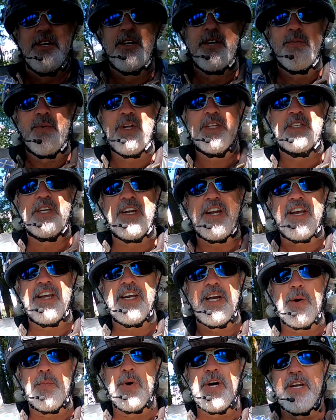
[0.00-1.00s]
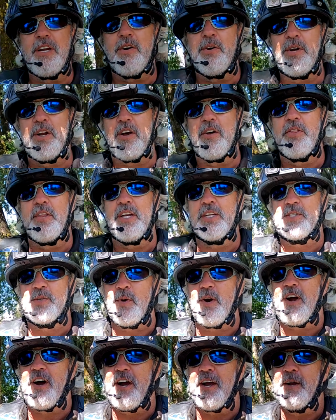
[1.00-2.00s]
Well, today I went out on this
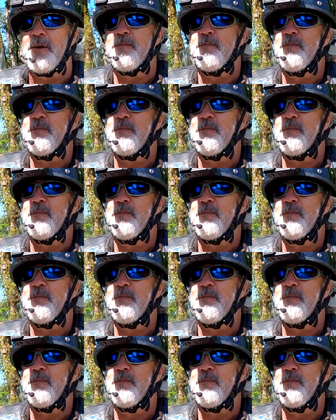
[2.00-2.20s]
ride,